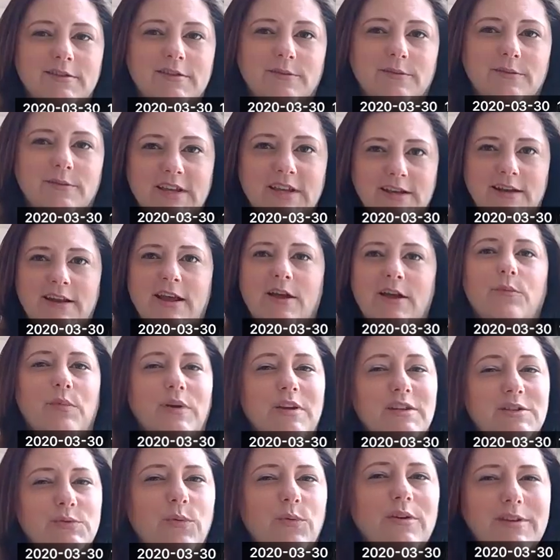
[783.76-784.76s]
up taking out, but
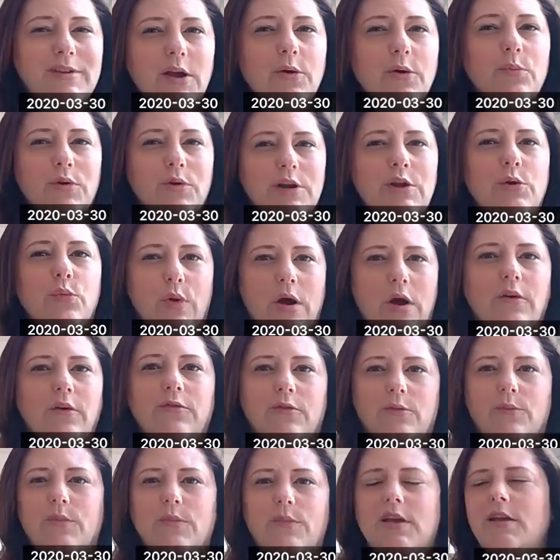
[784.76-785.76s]
it's worked out pretty well
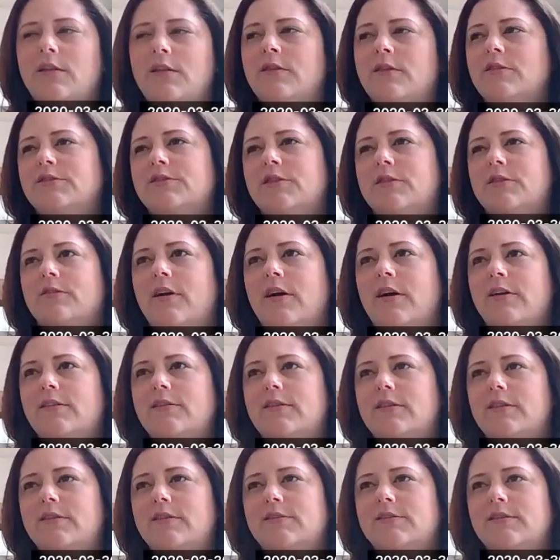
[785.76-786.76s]
for me. And there's a lot of
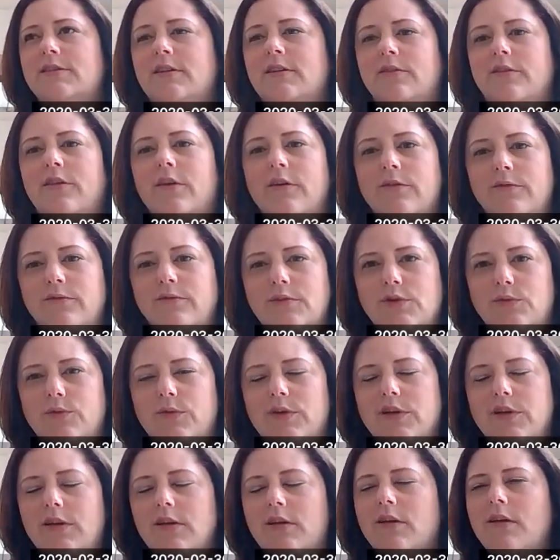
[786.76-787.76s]
things that I love
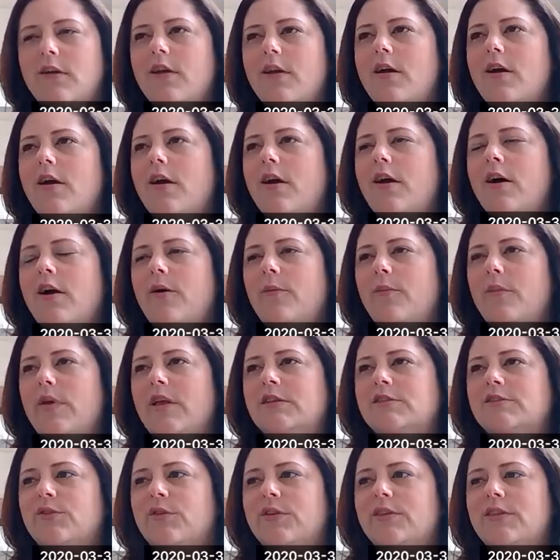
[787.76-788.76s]
doing. And
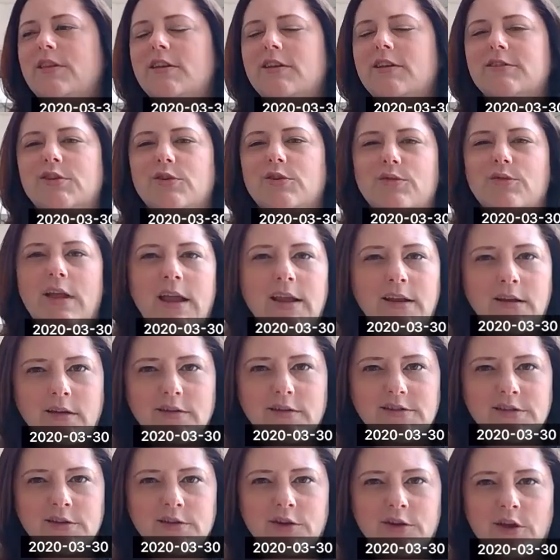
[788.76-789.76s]
so I think it's okay not
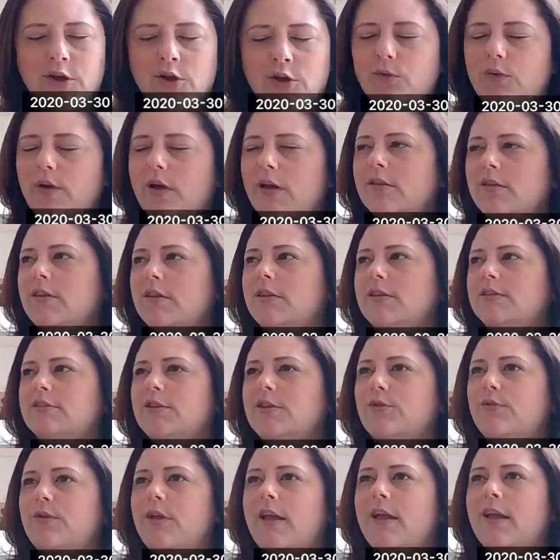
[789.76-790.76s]
to know. I think it's
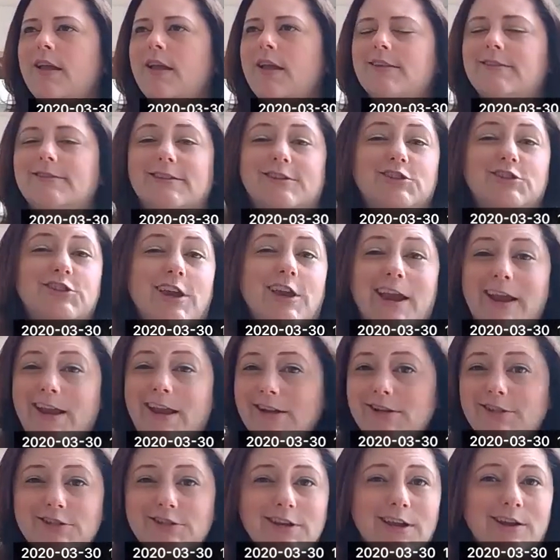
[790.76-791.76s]
okay to
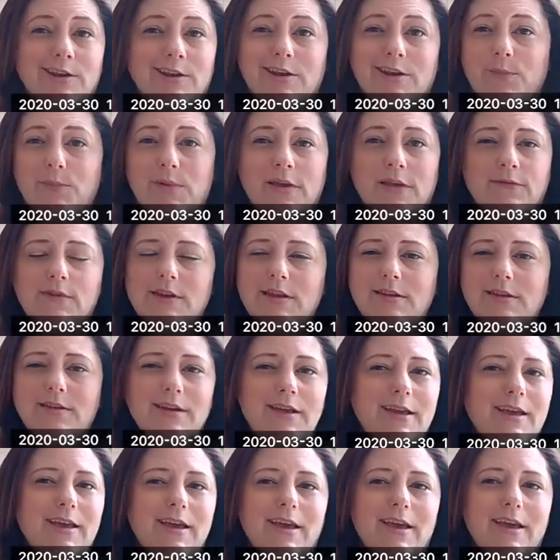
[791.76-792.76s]
change and to pivot
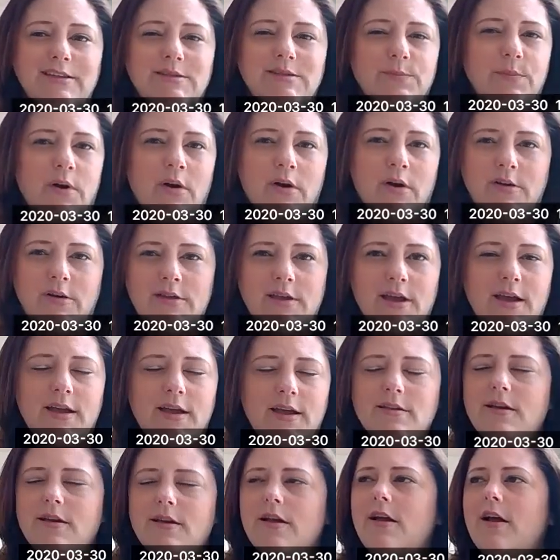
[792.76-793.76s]
as part of
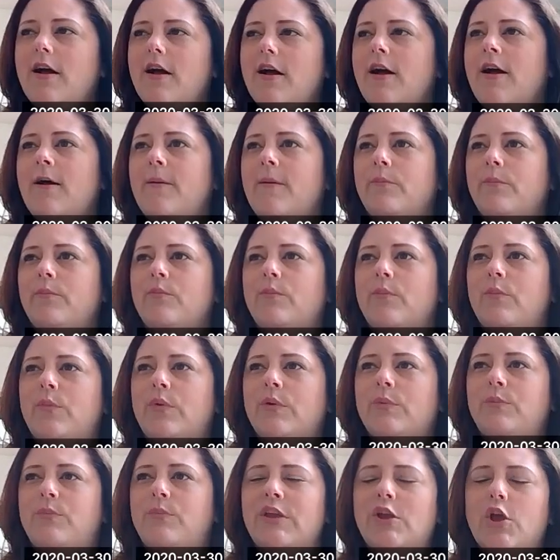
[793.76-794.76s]
that.
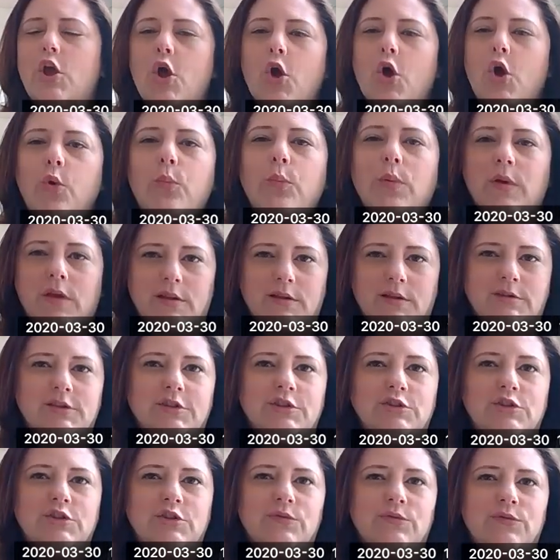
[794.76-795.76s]
But be open to
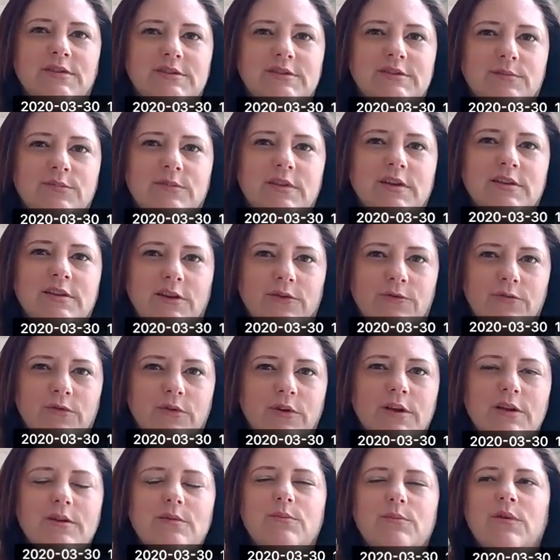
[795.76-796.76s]
doing something
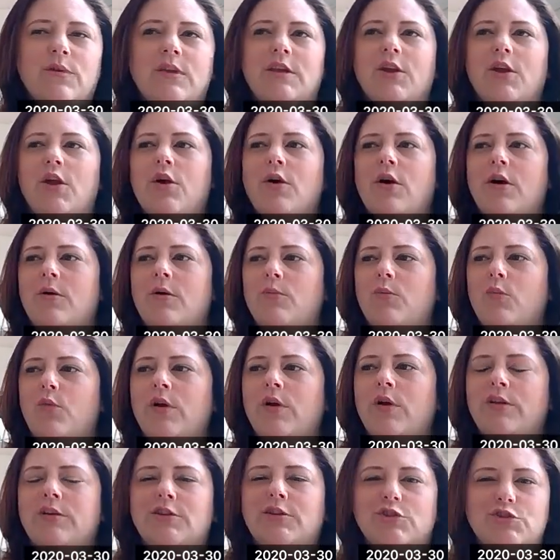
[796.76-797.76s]
different, be
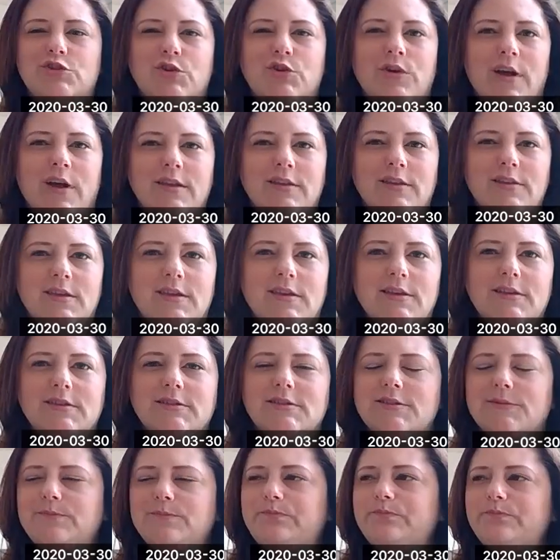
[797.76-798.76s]
willing to try
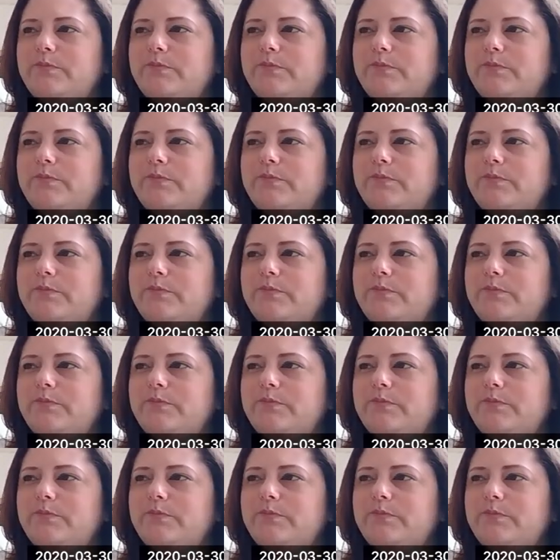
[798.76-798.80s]
things.